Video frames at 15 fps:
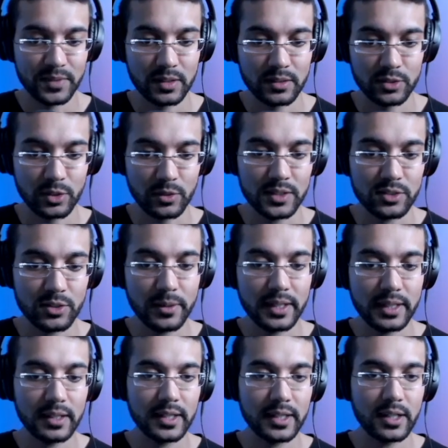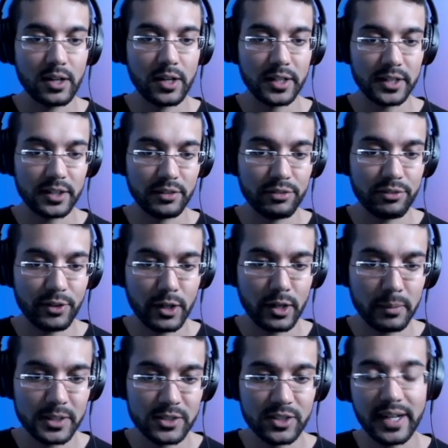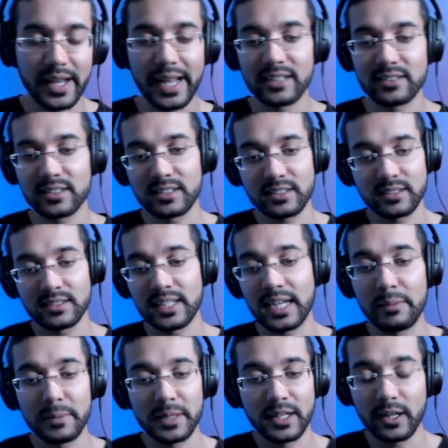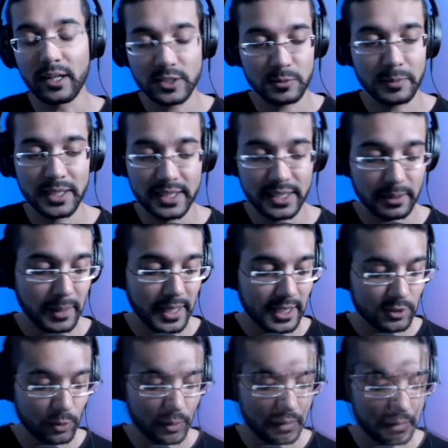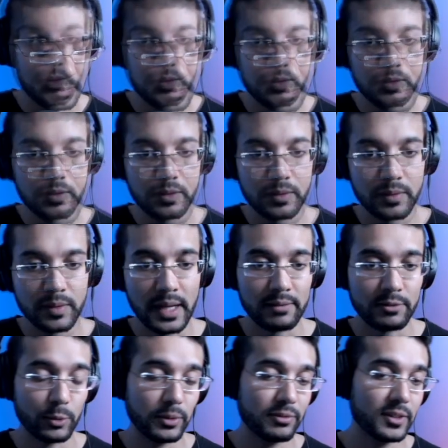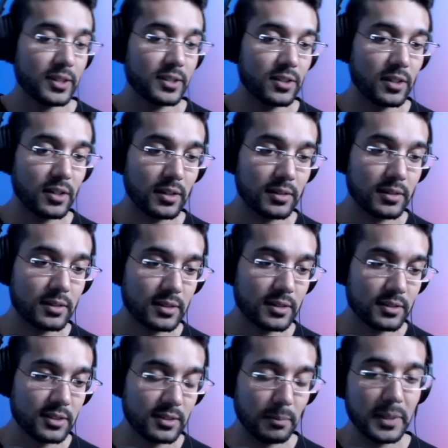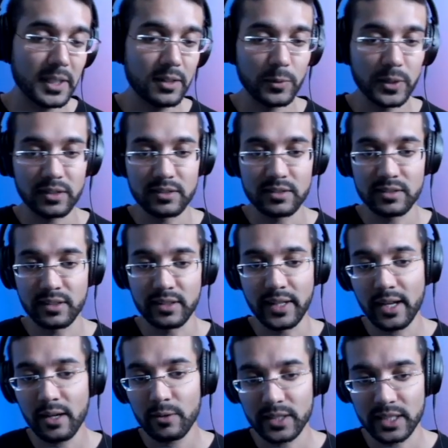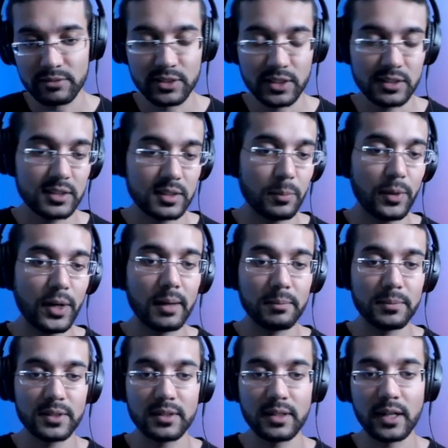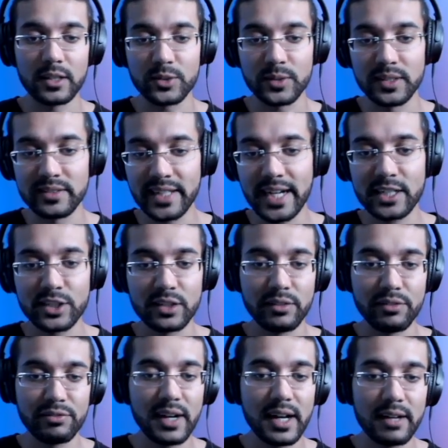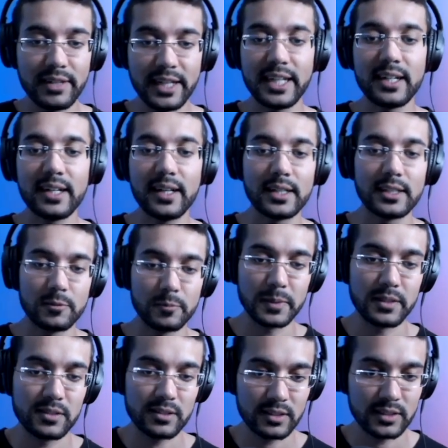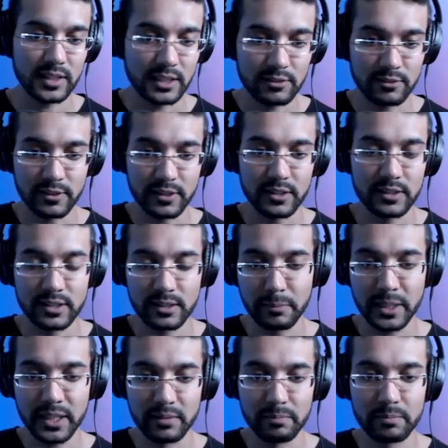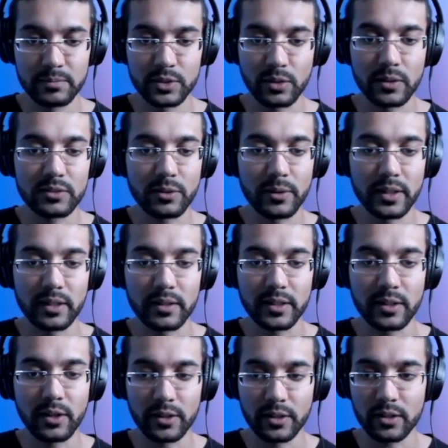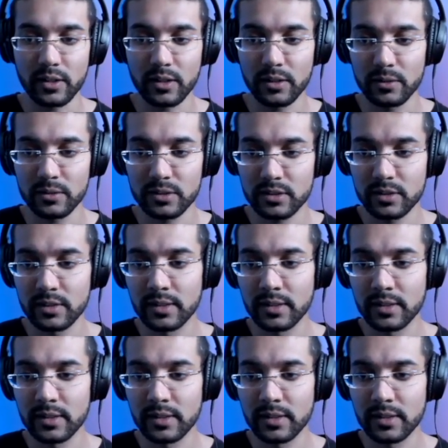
So let's go ahead and click on confirm. It's going to ask us to type in our spending password. After we've clicked on submit, we can see now it gives us the prompt. Our transaction of five A D A has successfully submitted. So let's go ahead and click on close.